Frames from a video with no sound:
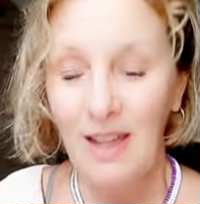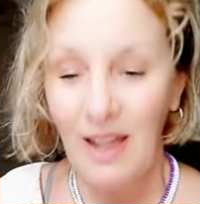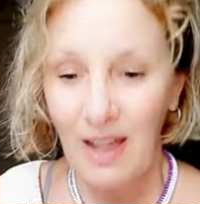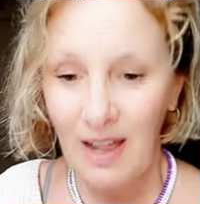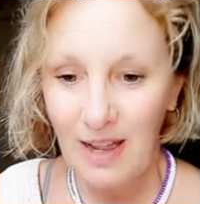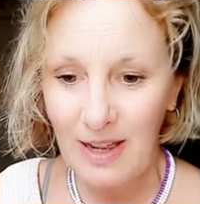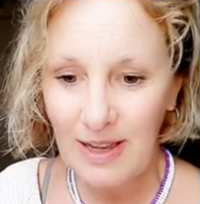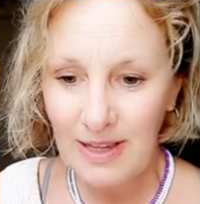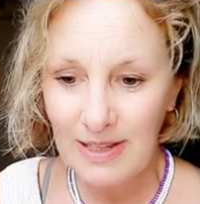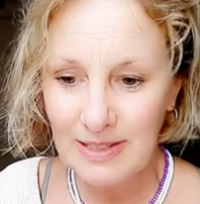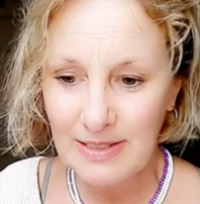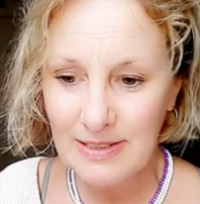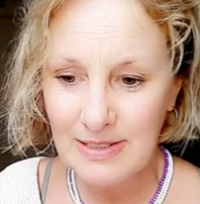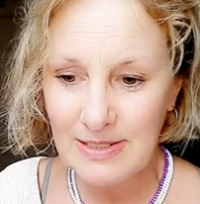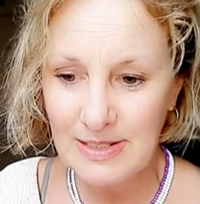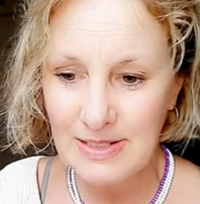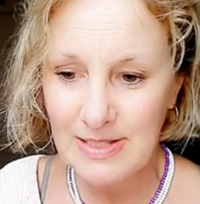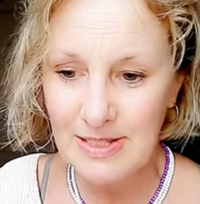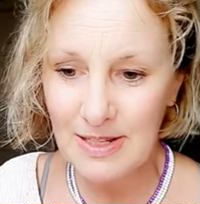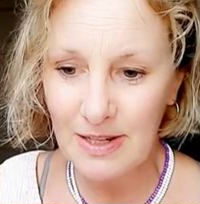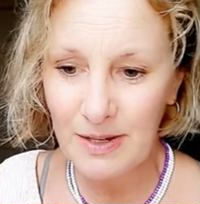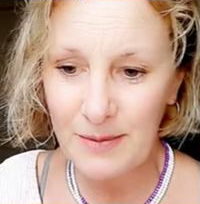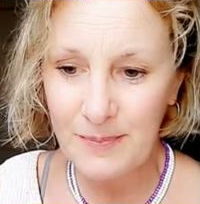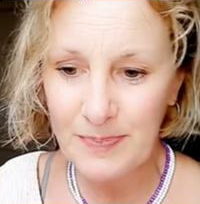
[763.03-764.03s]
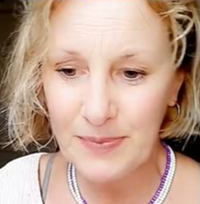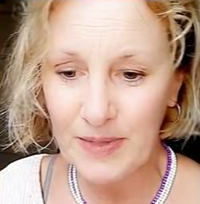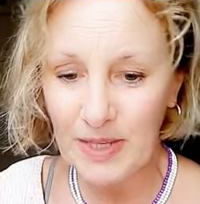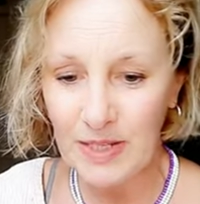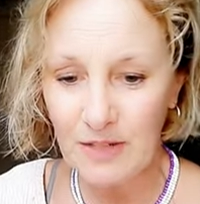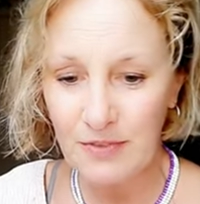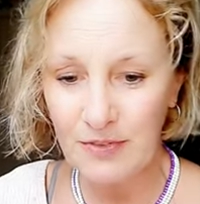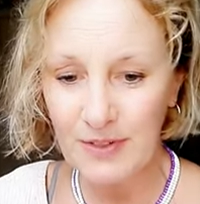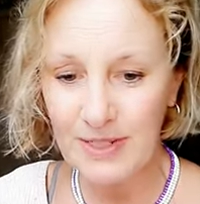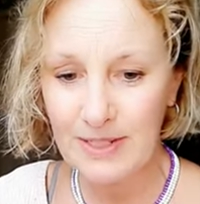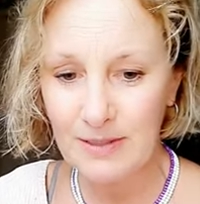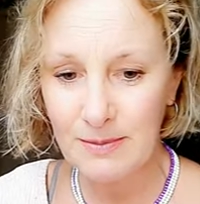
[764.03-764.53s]
And
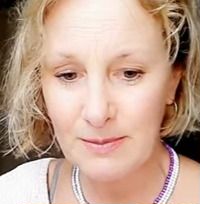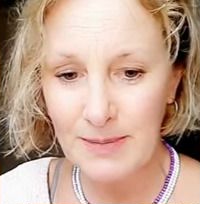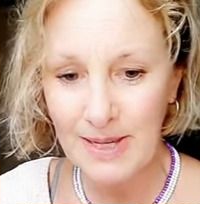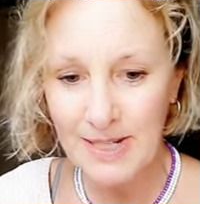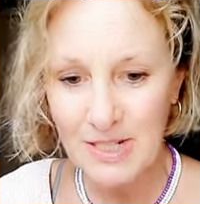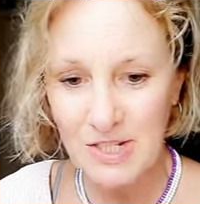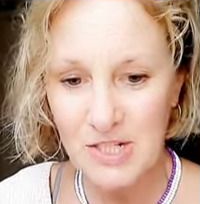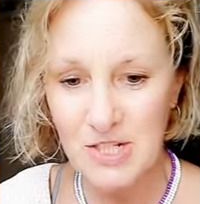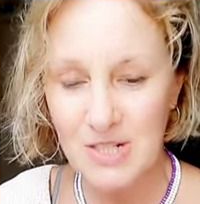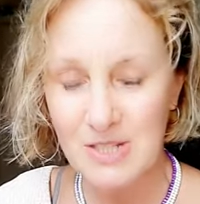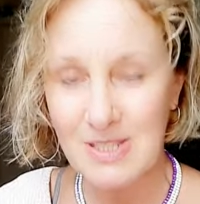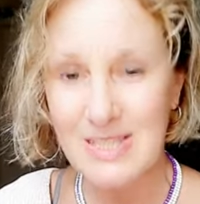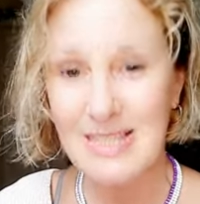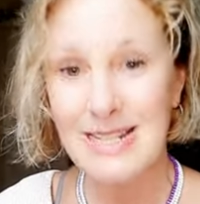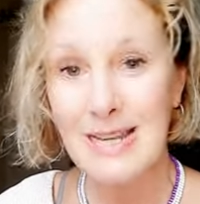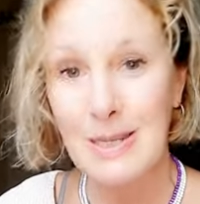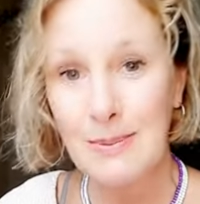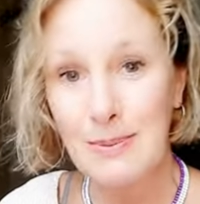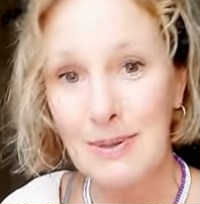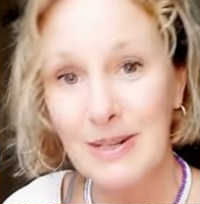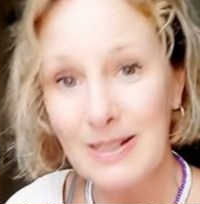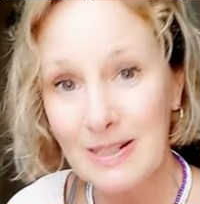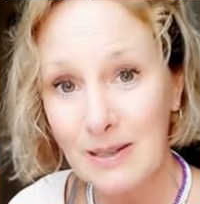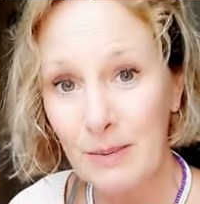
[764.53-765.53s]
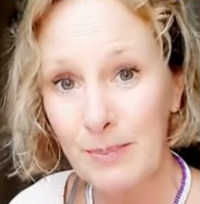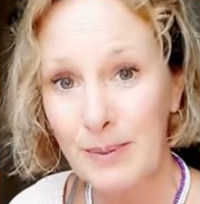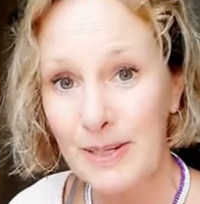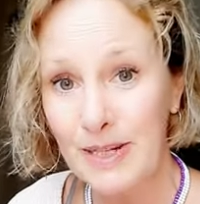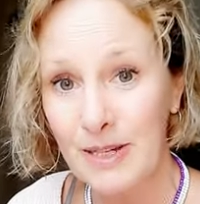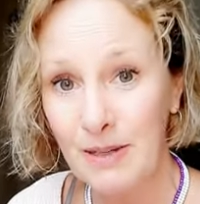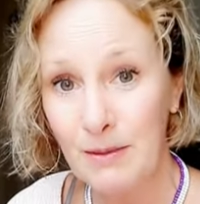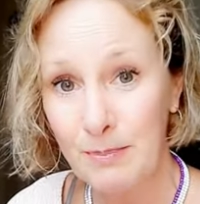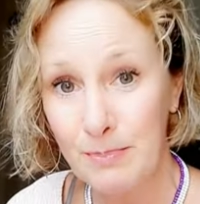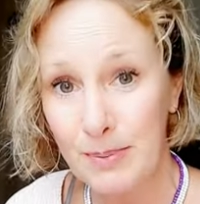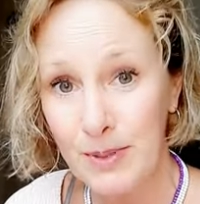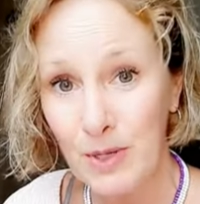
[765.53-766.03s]
if I can manage to sleep a little
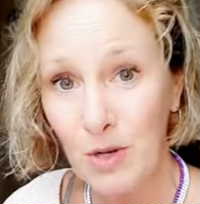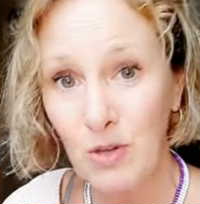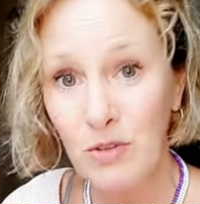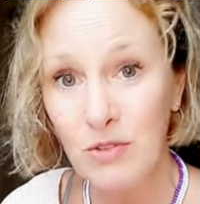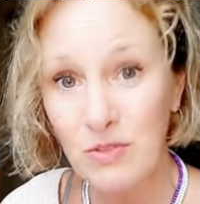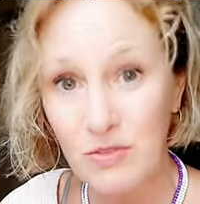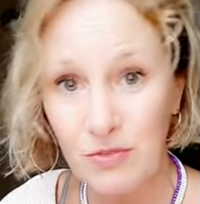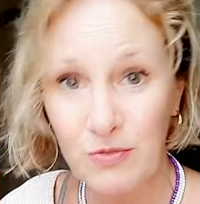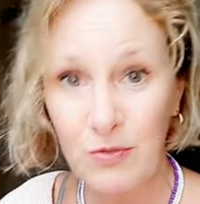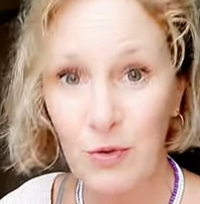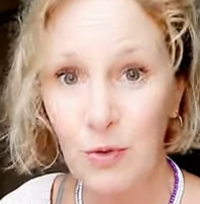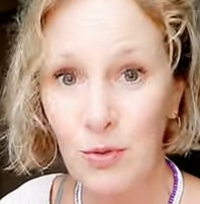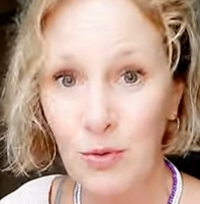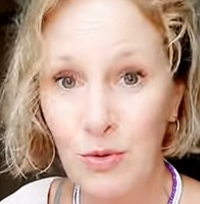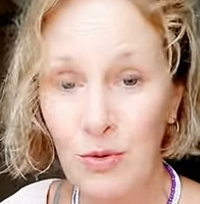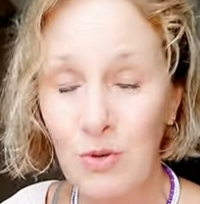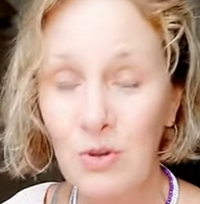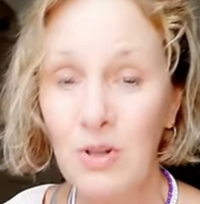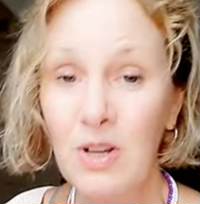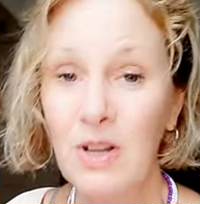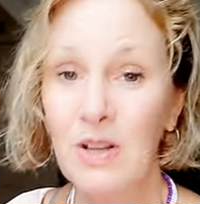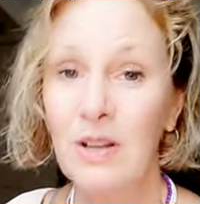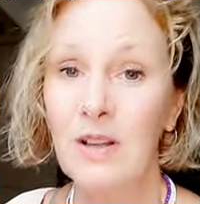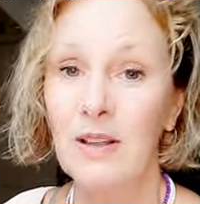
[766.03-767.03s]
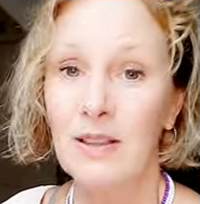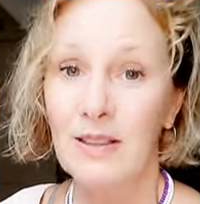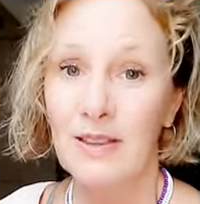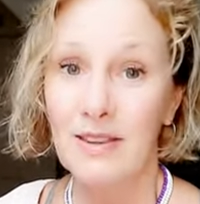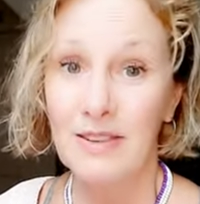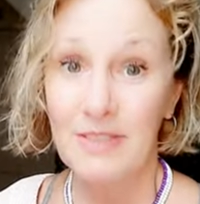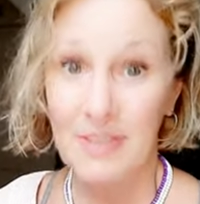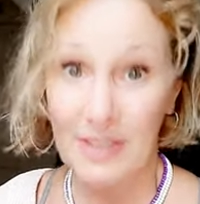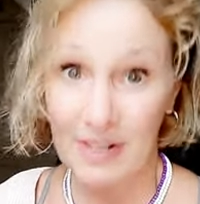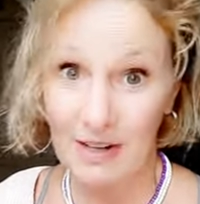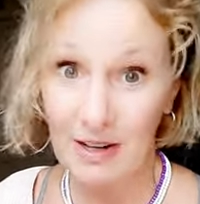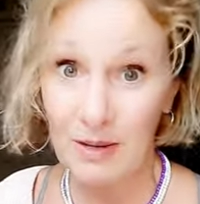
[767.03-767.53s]
bit beyond 4,
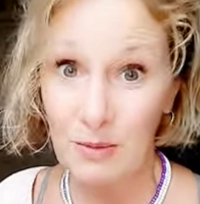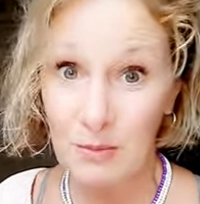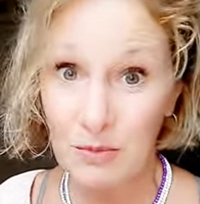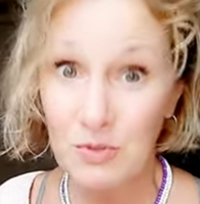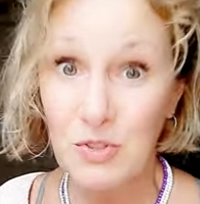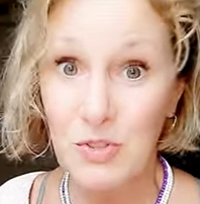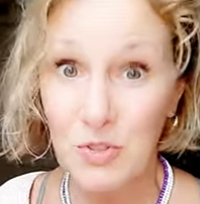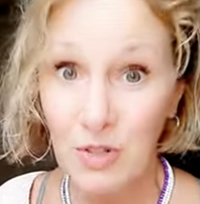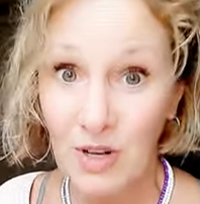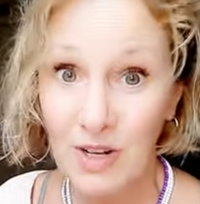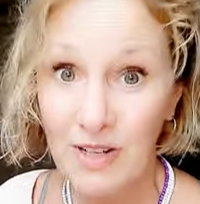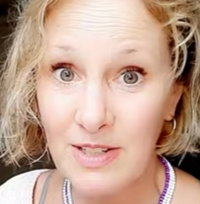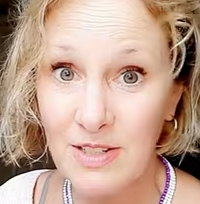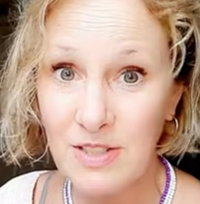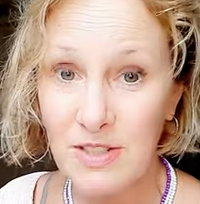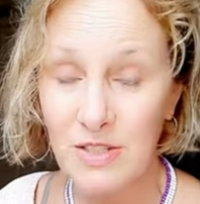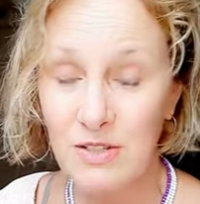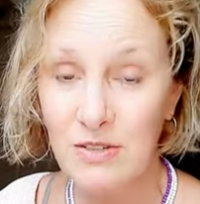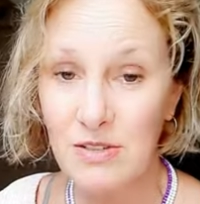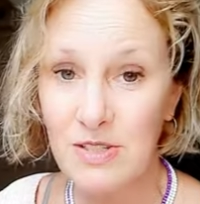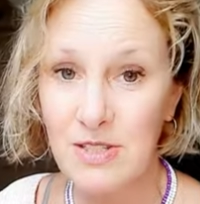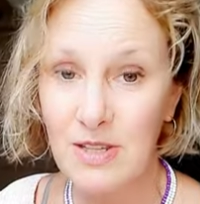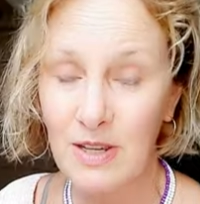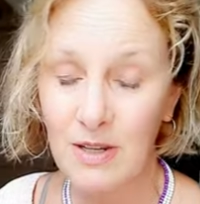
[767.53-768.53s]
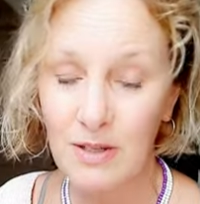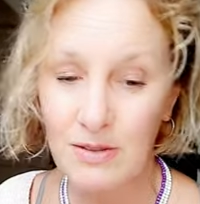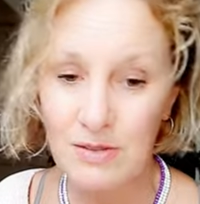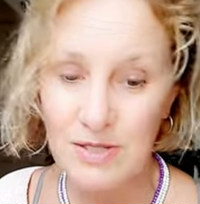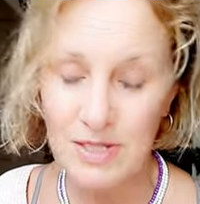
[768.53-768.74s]
then I will try and do so.